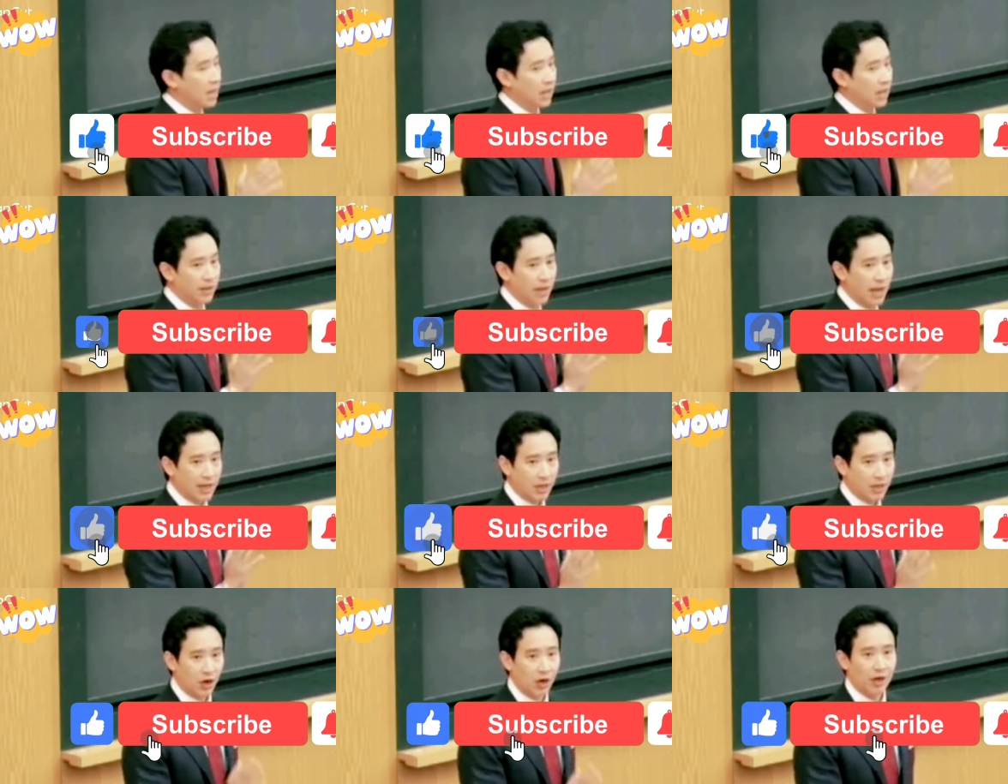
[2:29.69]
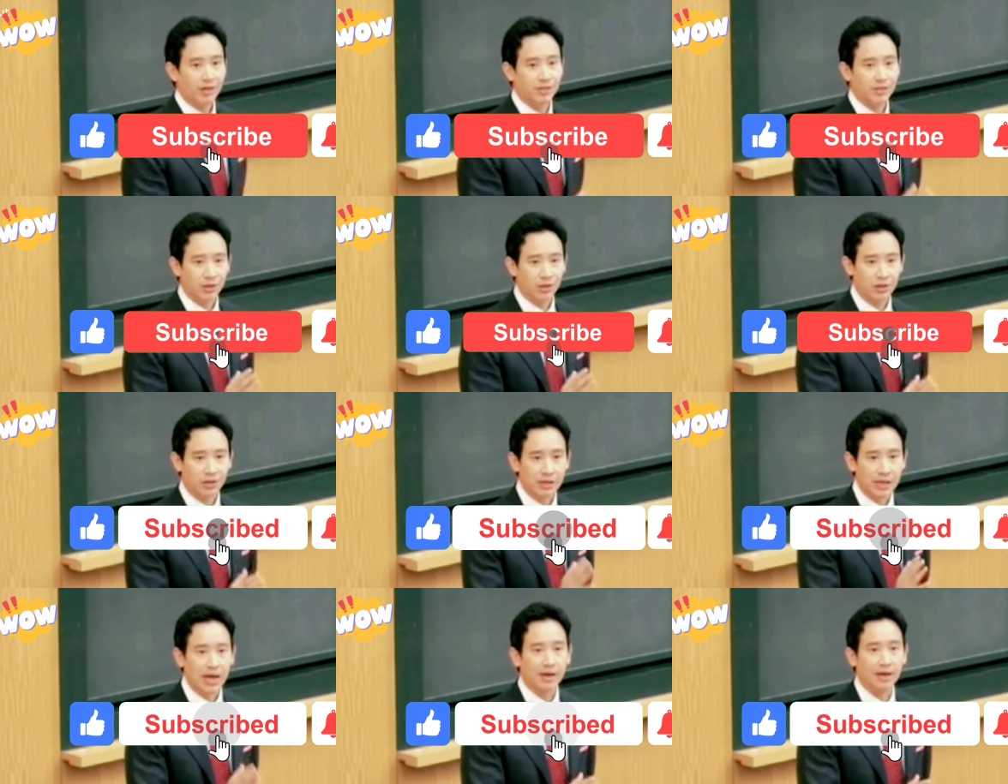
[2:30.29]
that can
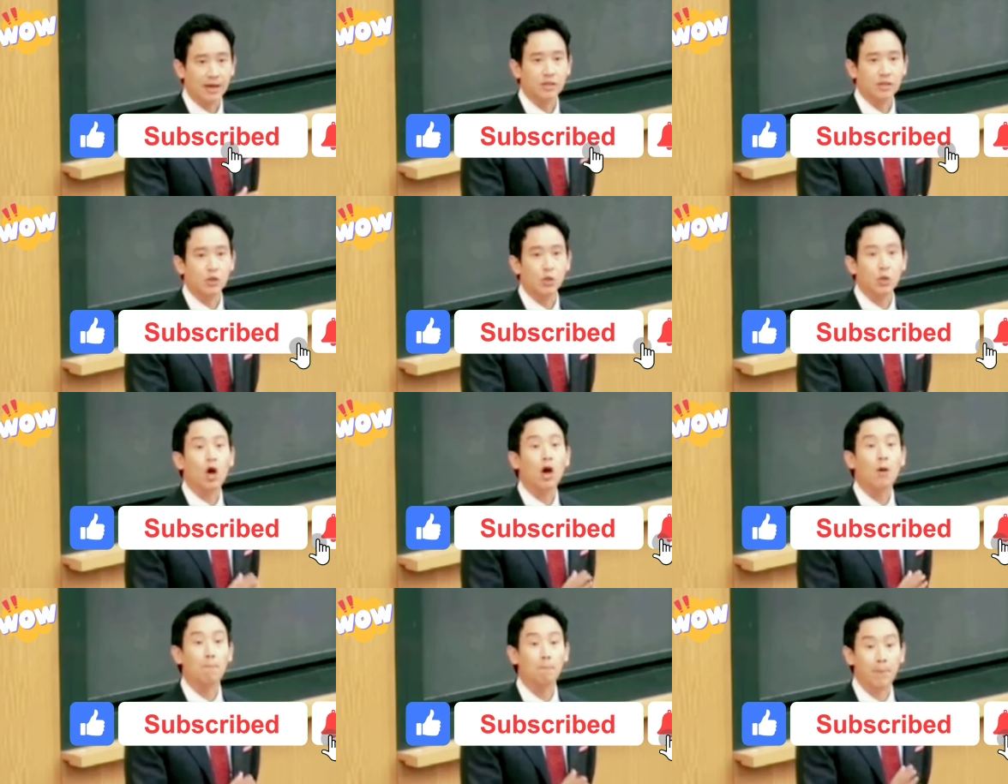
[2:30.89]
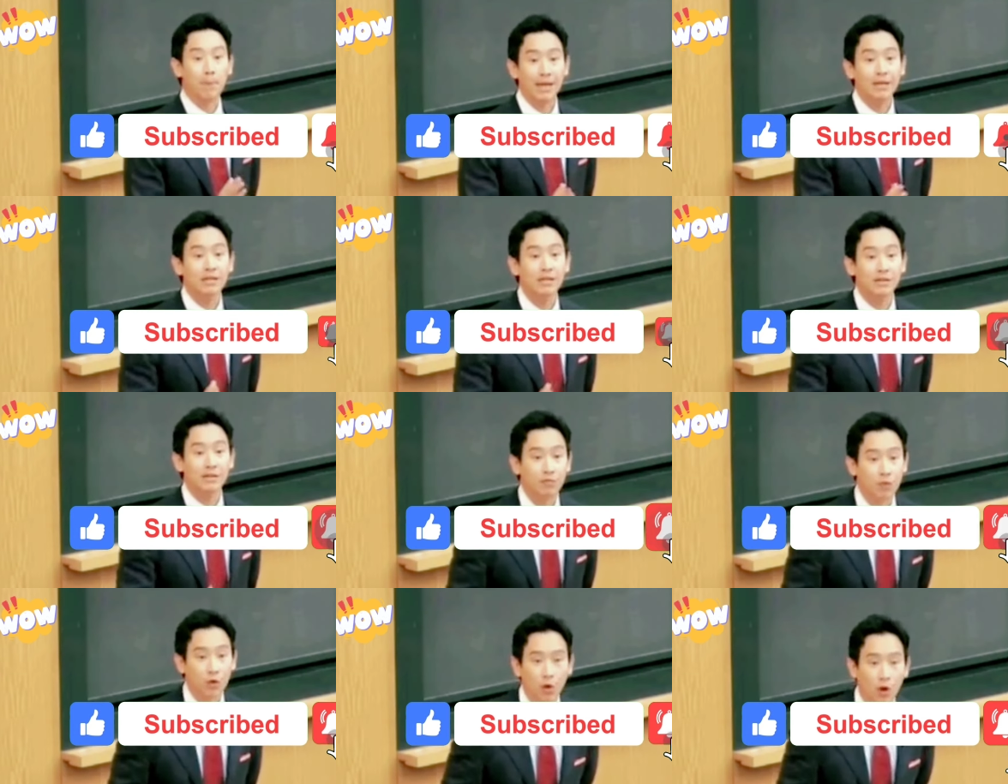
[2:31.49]
turn that into
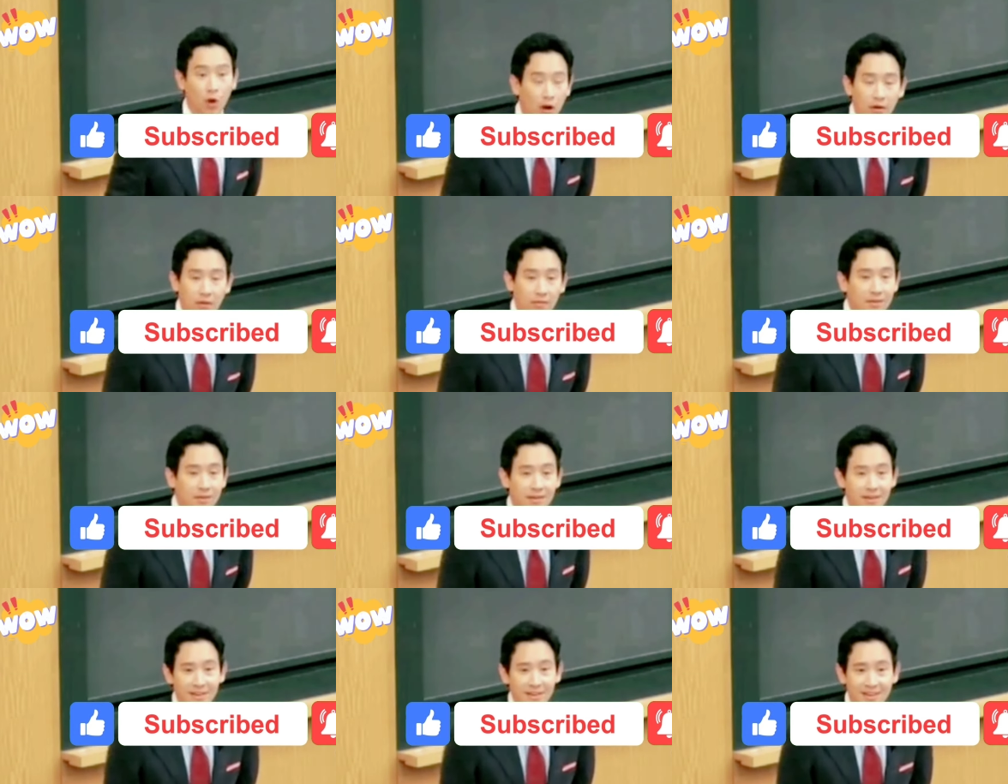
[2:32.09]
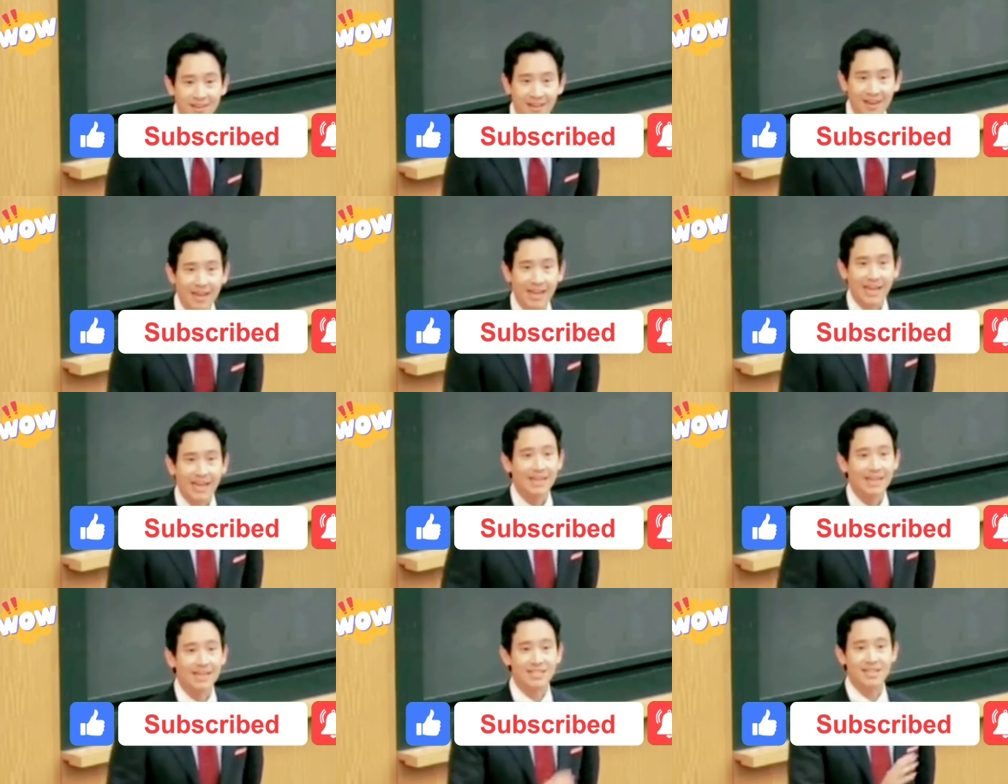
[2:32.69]
competitive for all.
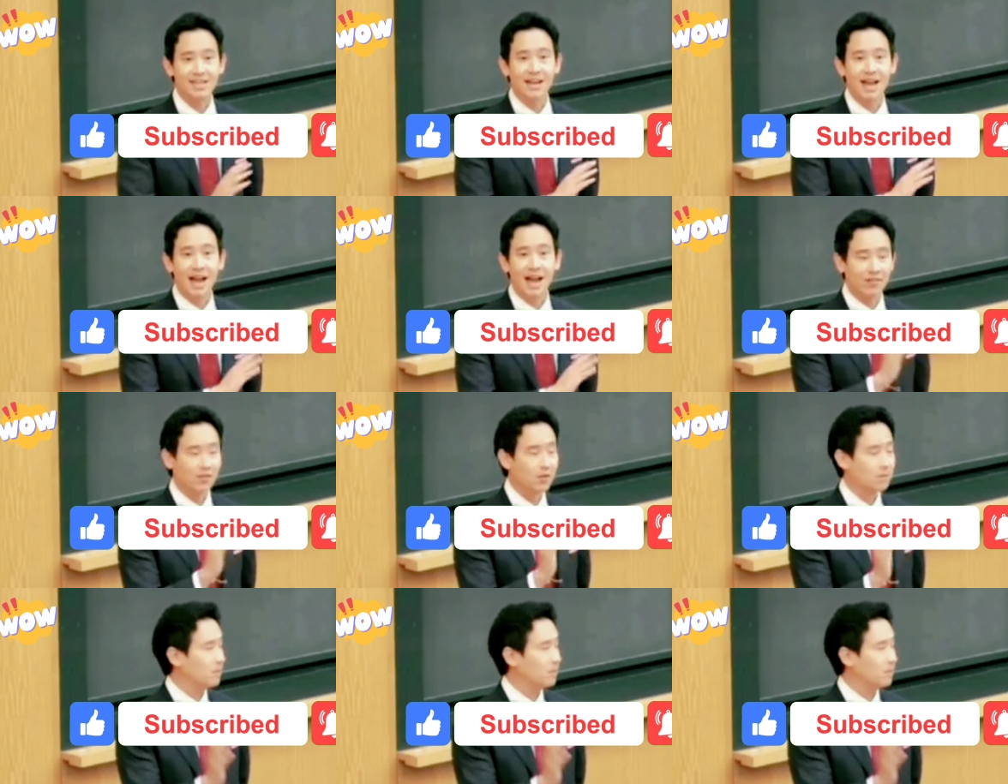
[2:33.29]
It doesn't have to